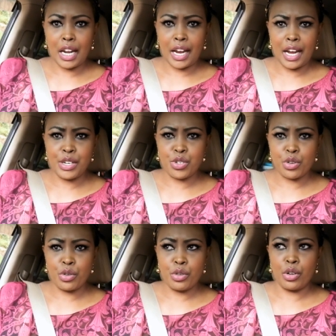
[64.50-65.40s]
like I
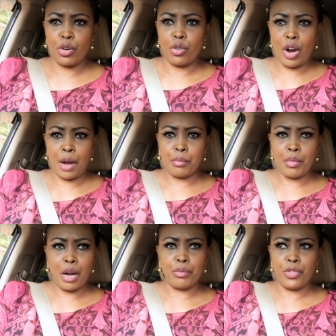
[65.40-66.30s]
do, you know,
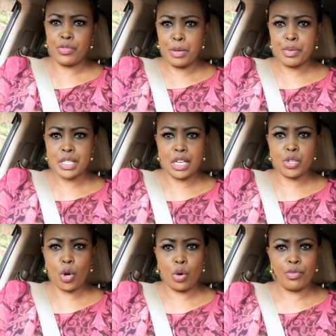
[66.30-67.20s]
I'm I'm
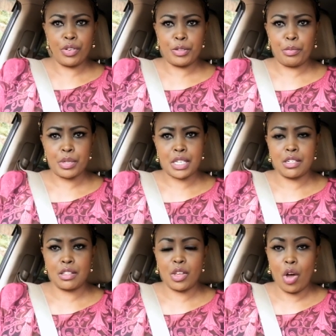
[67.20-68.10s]
50% home,
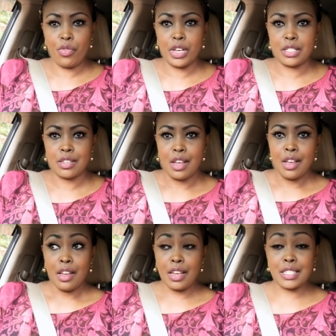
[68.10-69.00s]
50% in the office,
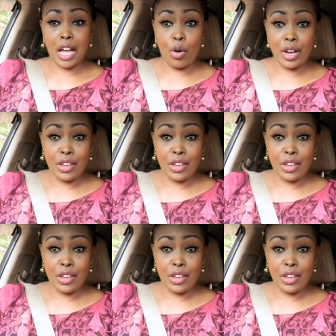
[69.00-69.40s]
is our